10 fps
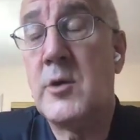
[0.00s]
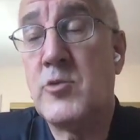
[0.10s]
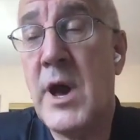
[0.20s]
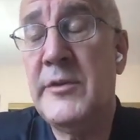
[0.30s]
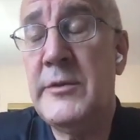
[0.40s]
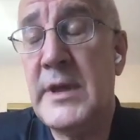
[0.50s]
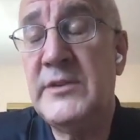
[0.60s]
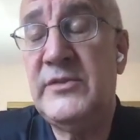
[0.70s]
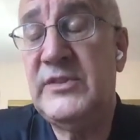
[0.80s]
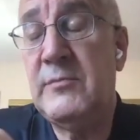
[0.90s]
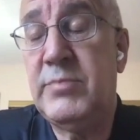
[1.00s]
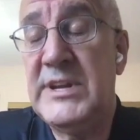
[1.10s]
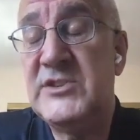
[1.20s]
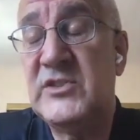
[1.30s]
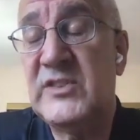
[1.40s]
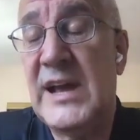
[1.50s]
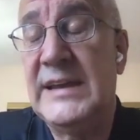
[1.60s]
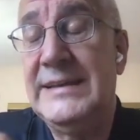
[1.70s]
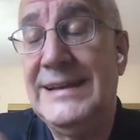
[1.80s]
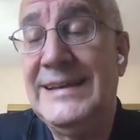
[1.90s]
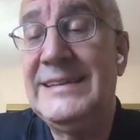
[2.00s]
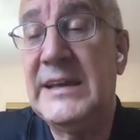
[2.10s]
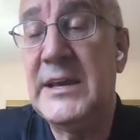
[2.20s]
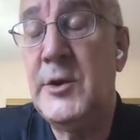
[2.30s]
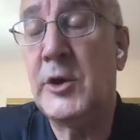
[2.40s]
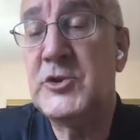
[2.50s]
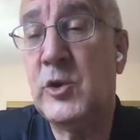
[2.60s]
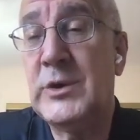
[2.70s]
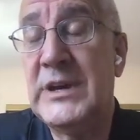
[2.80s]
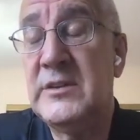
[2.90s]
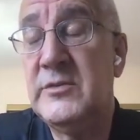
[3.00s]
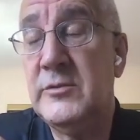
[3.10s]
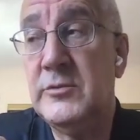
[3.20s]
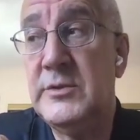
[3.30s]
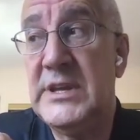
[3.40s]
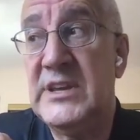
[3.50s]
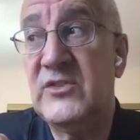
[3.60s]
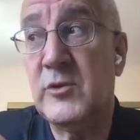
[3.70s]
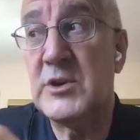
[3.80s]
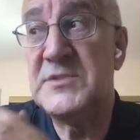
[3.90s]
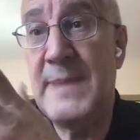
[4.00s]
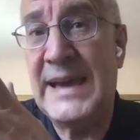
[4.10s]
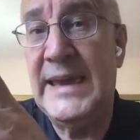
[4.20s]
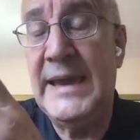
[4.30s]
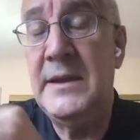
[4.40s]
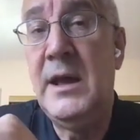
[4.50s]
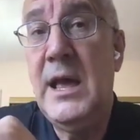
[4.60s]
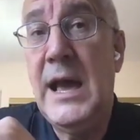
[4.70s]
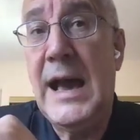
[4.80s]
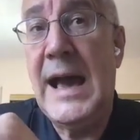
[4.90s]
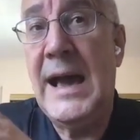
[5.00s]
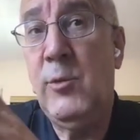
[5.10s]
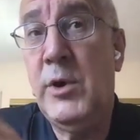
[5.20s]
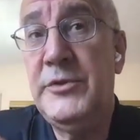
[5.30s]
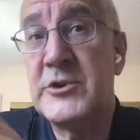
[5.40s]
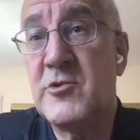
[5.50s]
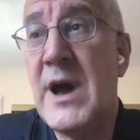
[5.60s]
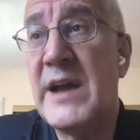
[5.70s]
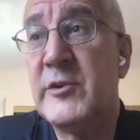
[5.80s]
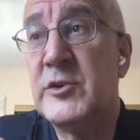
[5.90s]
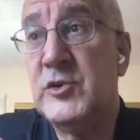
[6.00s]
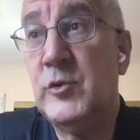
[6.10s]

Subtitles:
rather than simply just like deleting and not talking to the storage backend, I want the driver